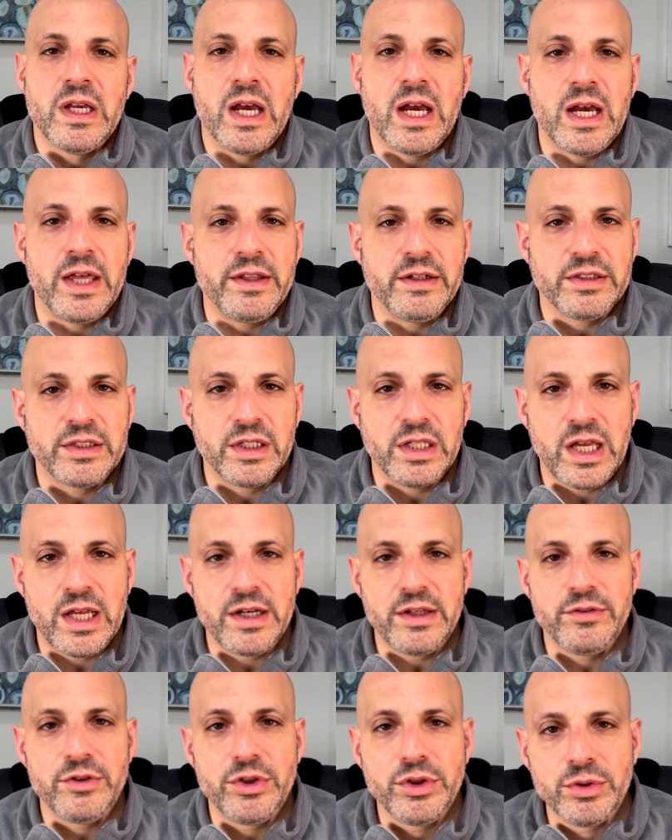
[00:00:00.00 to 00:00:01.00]
Uh, there's a lot
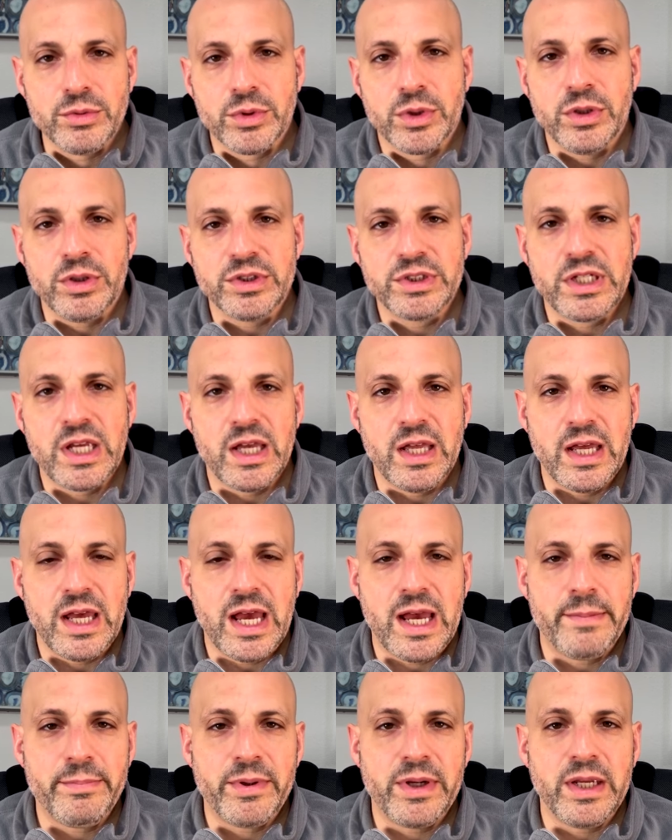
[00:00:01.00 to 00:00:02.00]
of new rules
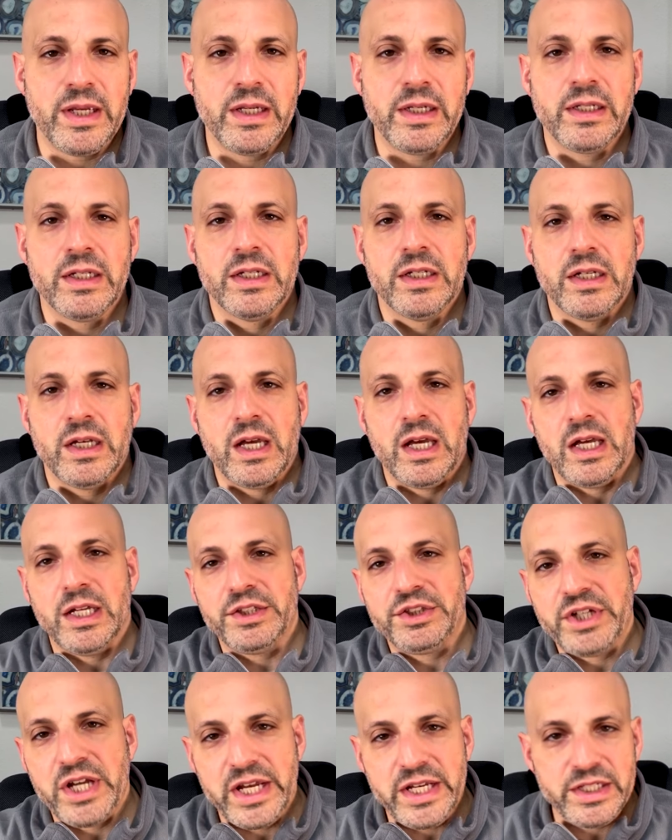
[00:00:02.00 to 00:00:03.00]
happening, uh,
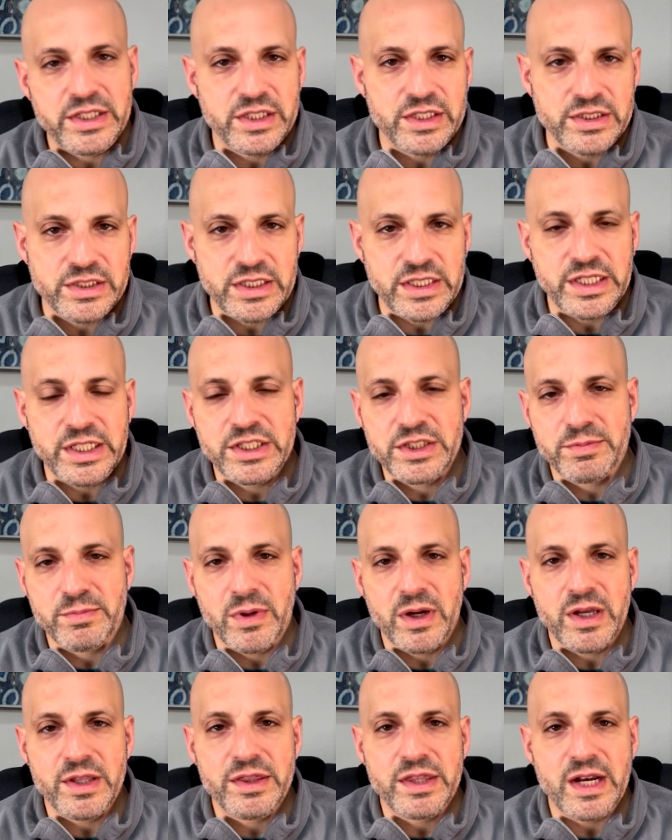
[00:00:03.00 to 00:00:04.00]
changes each
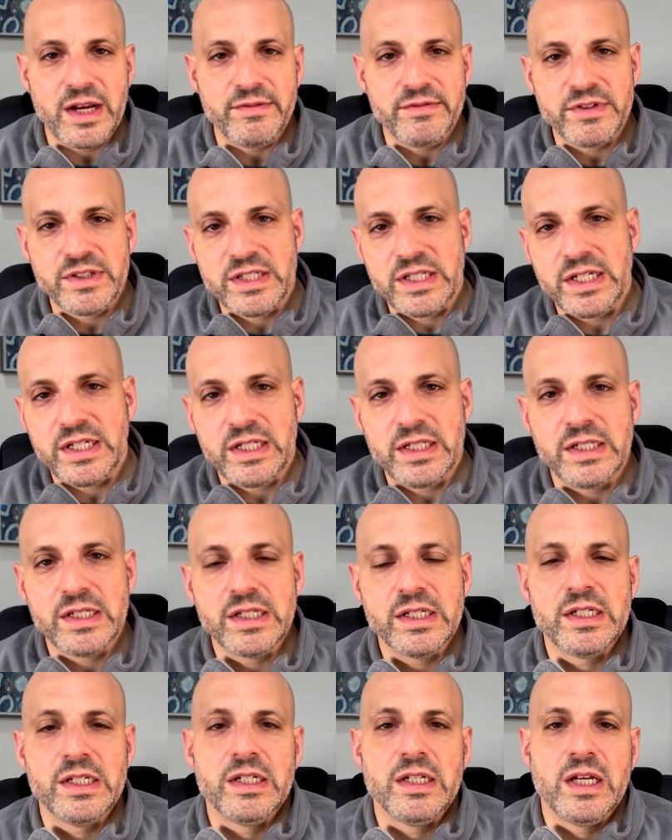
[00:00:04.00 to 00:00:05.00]
month that I've seen.
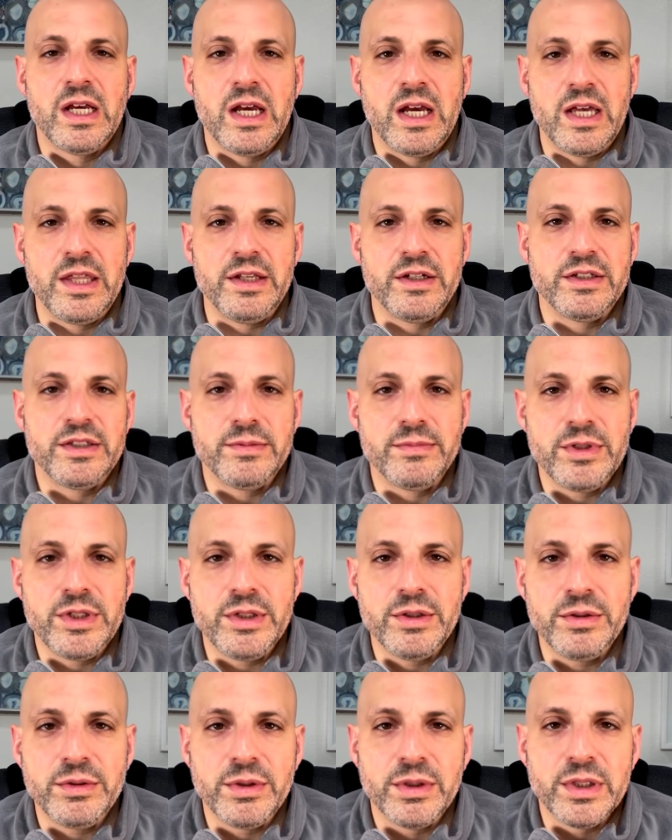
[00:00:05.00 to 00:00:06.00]
Uh, there's some
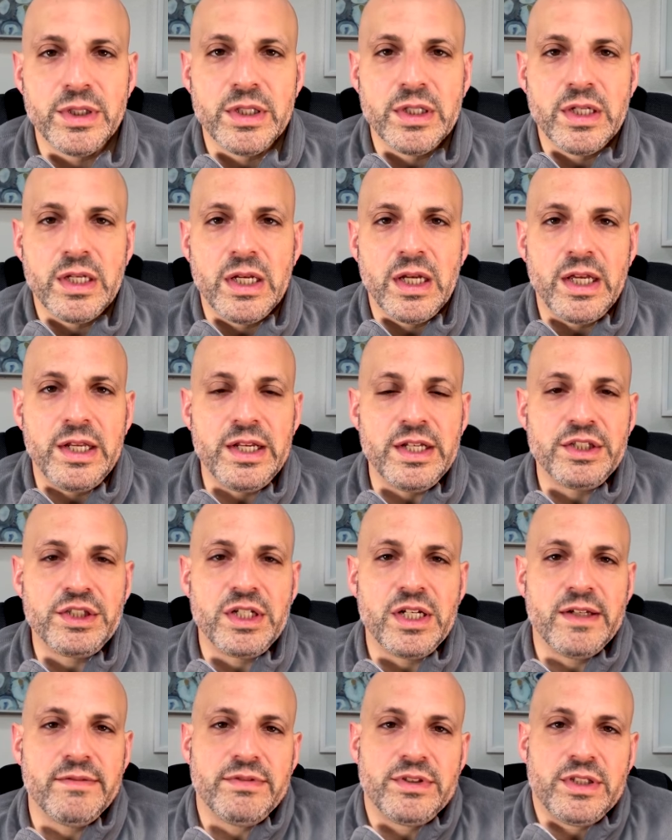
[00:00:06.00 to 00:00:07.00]
new
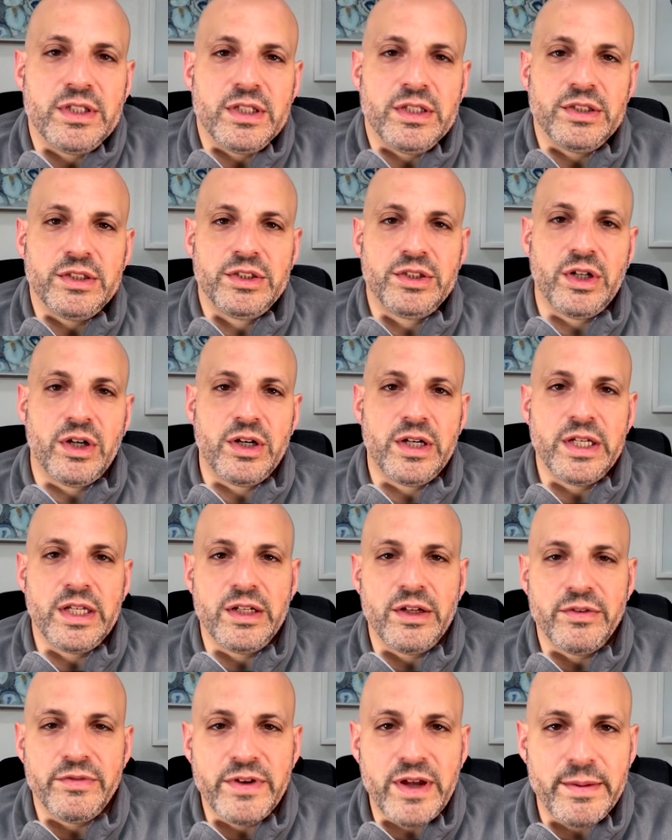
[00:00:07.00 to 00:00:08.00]
initiatives starting in
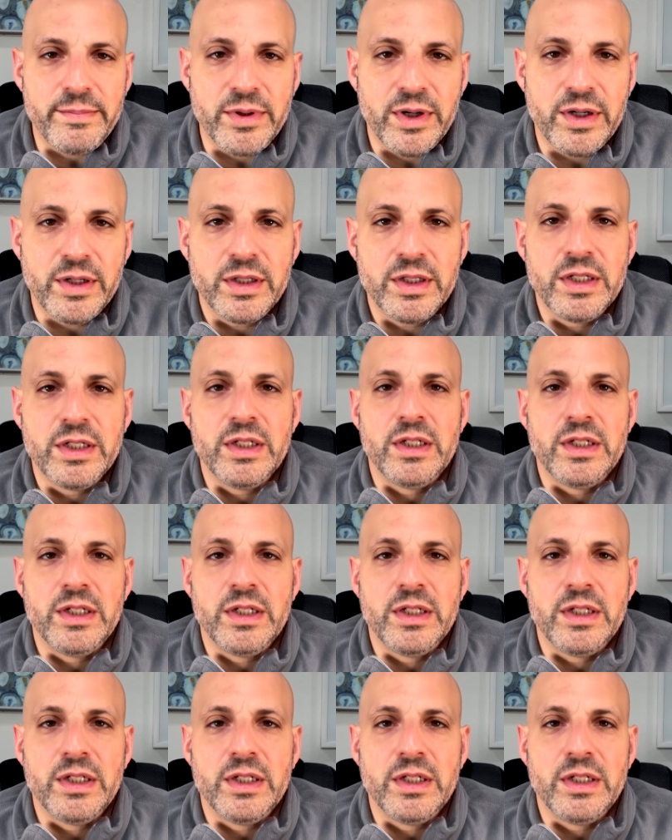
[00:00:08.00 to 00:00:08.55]
November.